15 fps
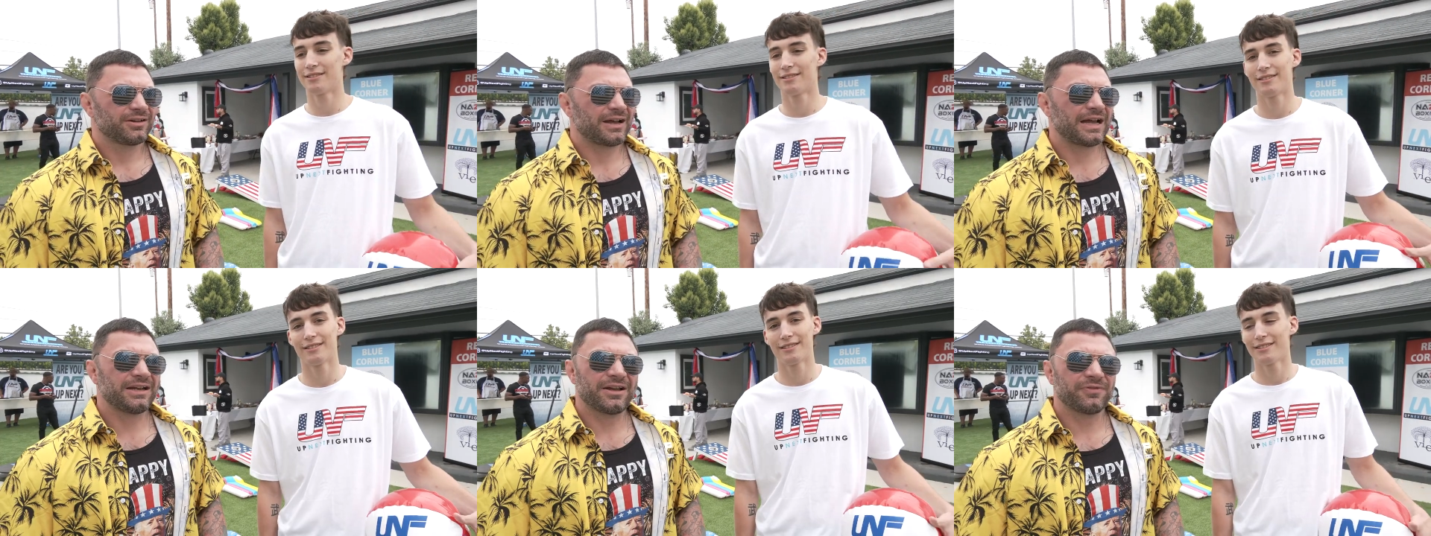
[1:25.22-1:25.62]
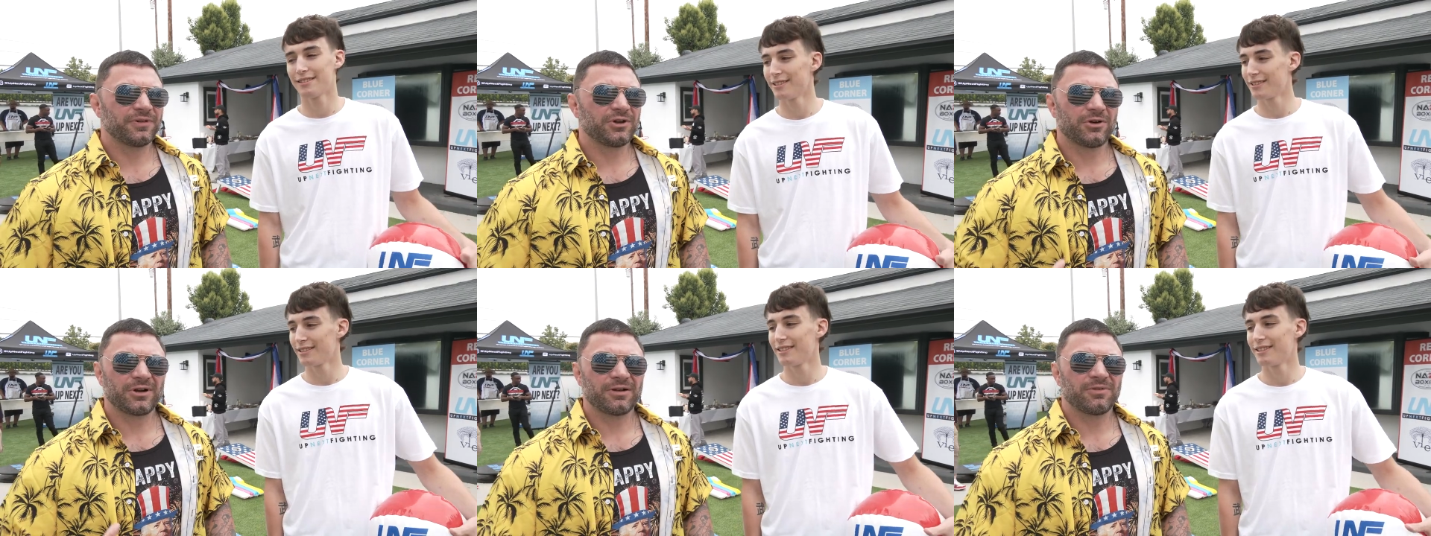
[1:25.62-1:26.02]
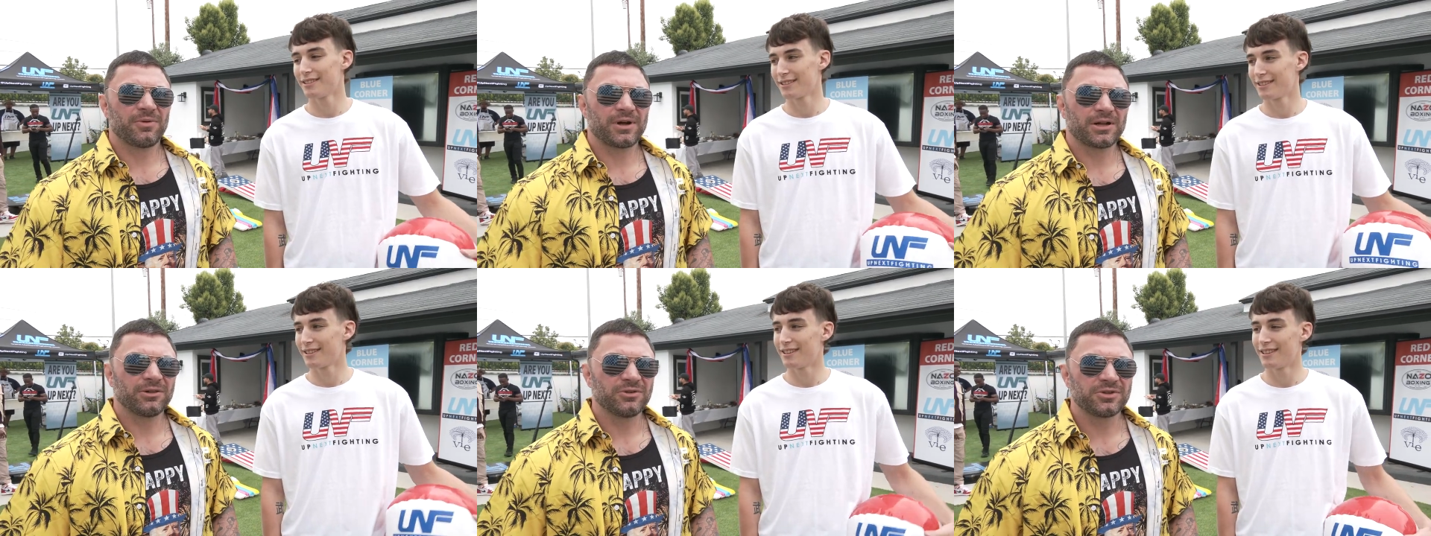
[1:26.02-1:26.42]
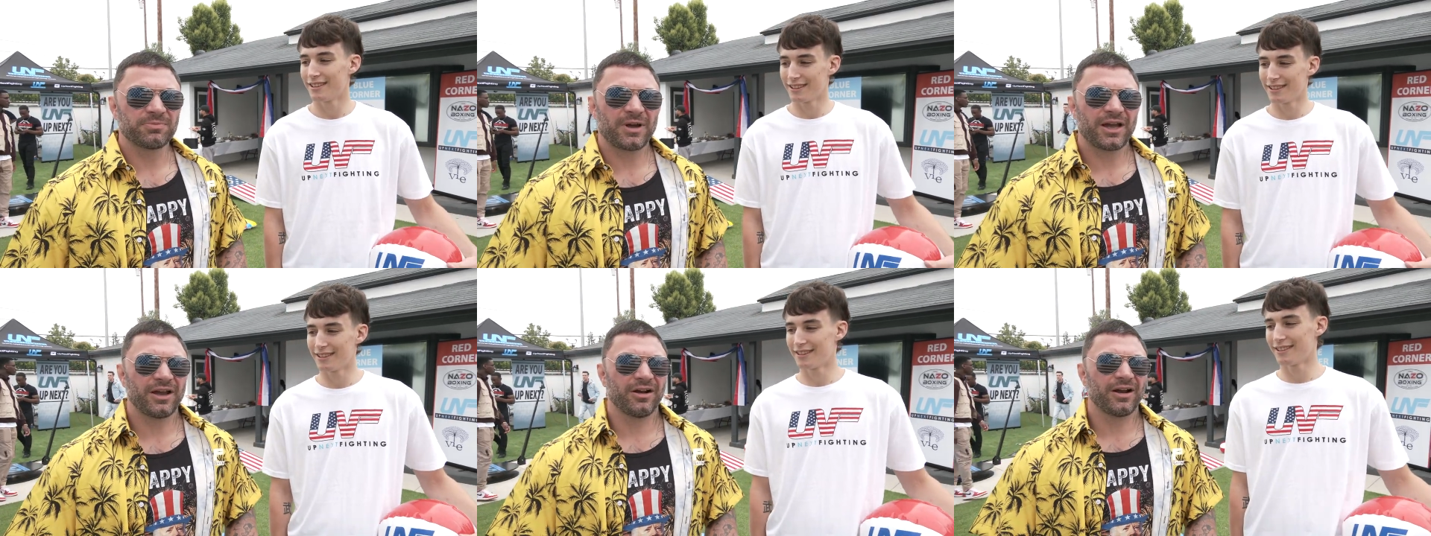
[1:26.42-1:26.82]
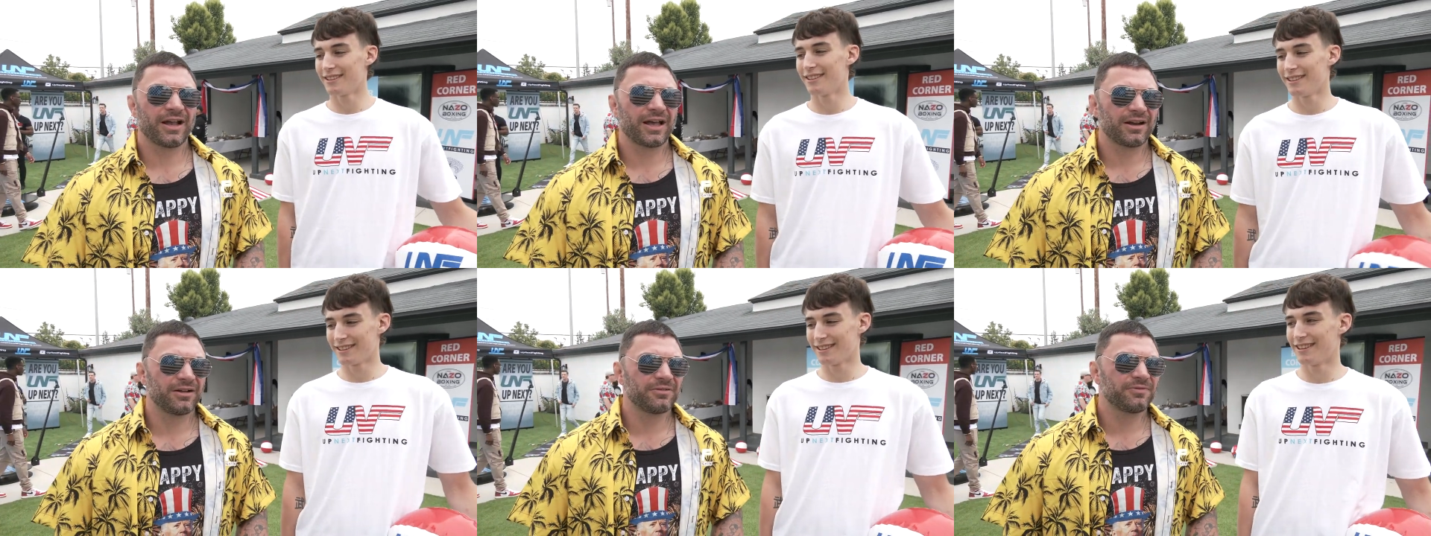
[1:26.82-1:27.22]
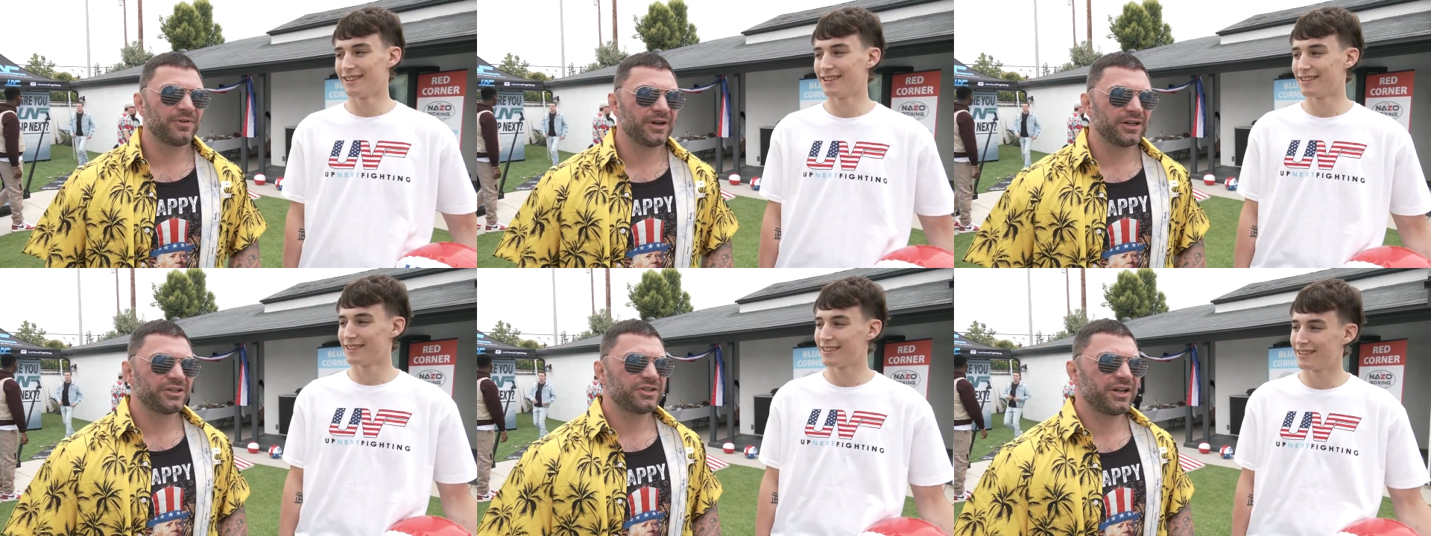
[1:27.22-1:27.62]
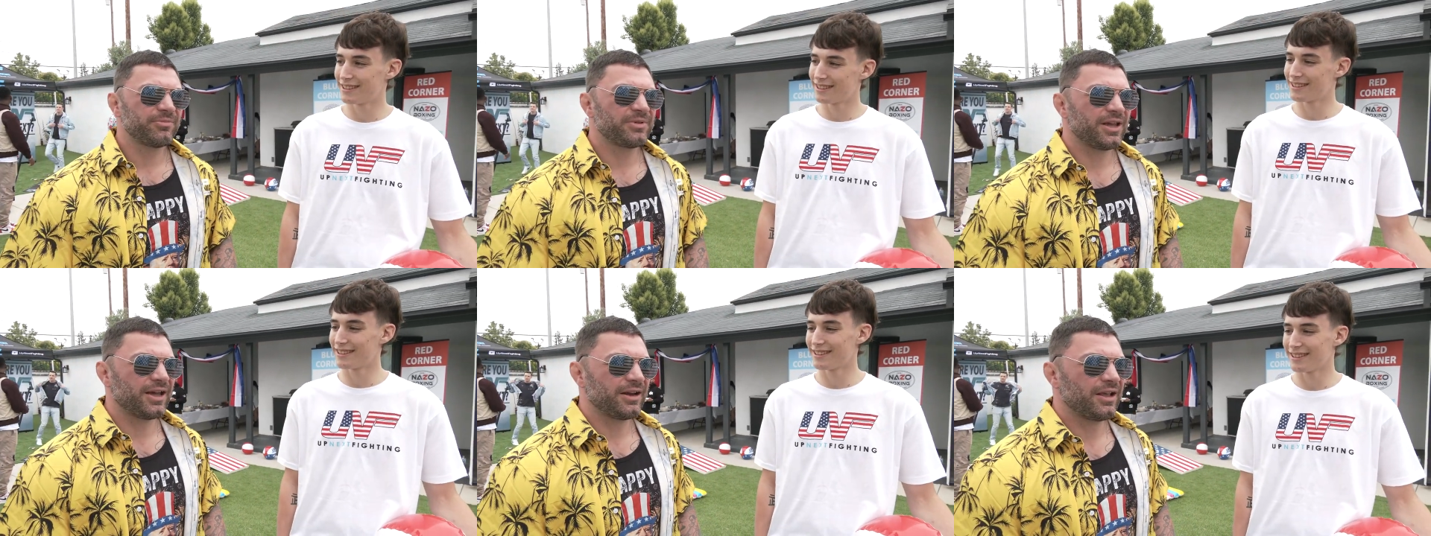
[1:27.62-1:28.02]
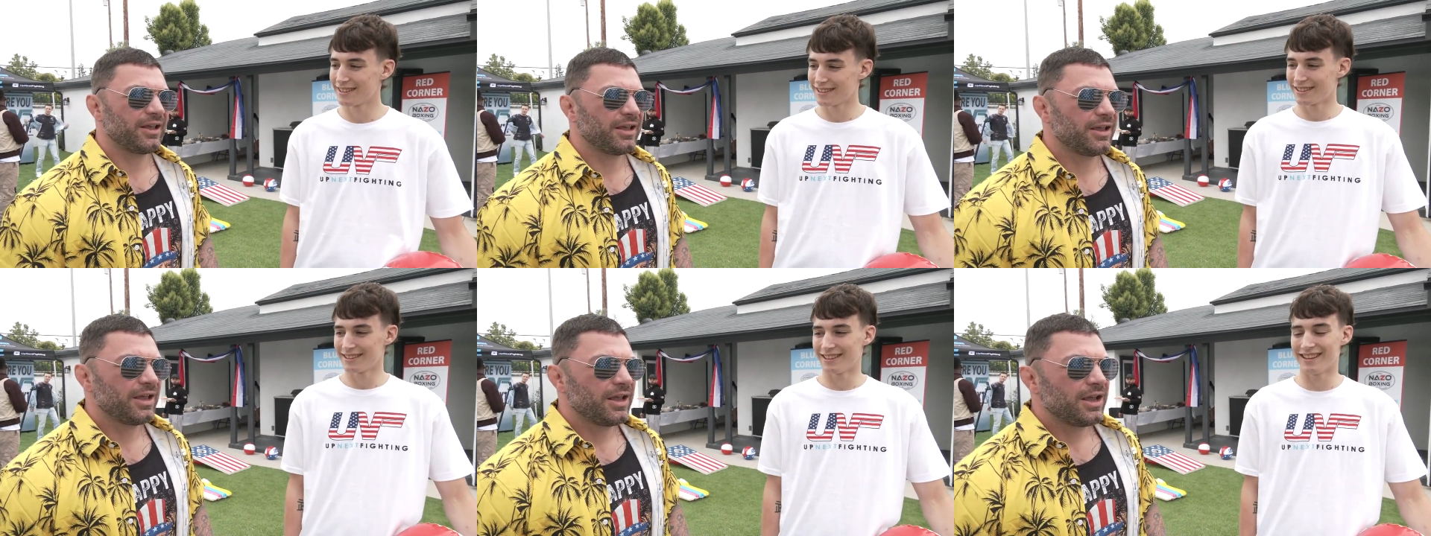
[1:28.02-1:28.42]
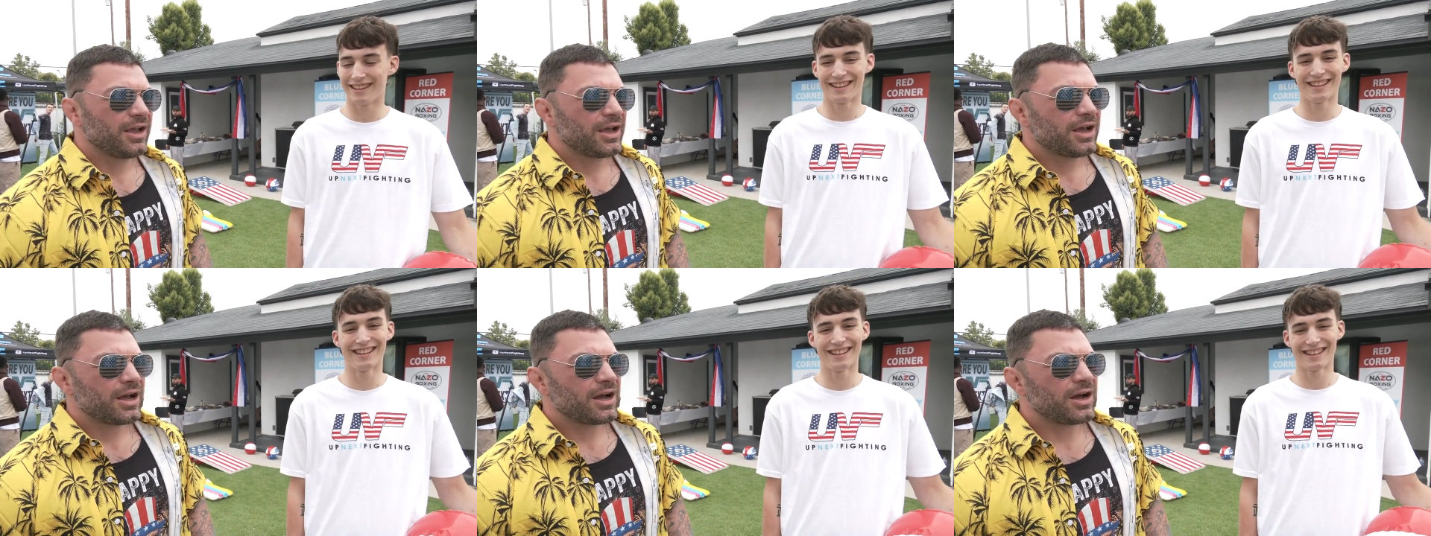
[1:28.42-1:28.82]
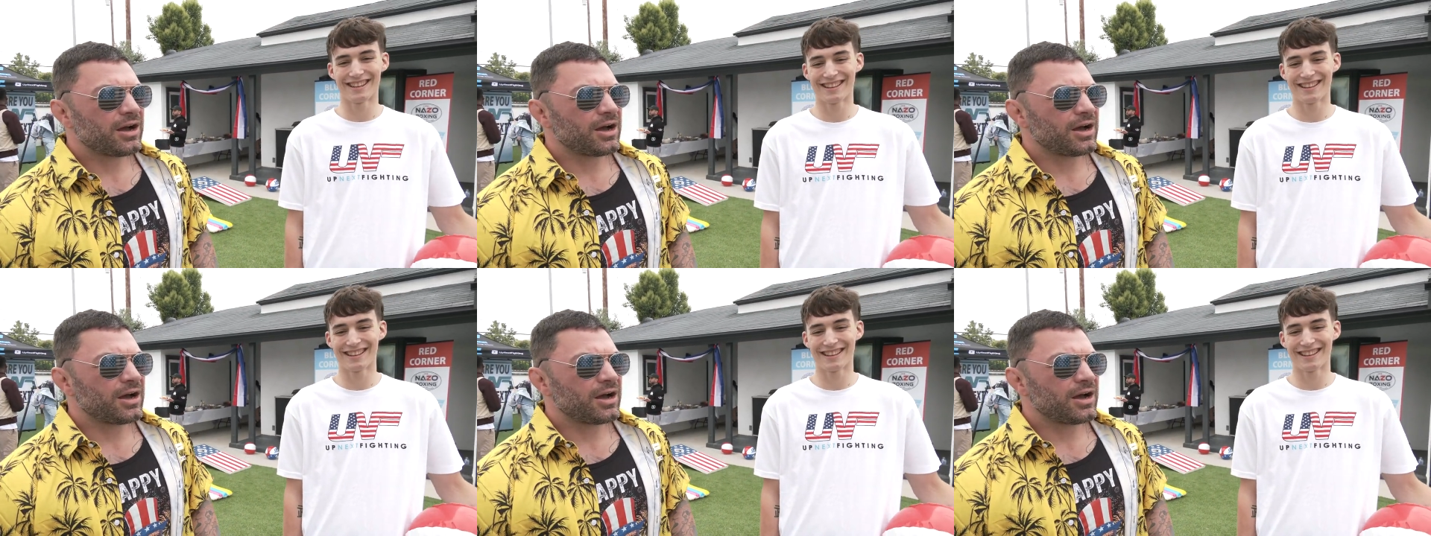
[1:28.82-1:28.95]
Speaker 1: I definitely don't ever want to lose my hair. I got a funny shaped head.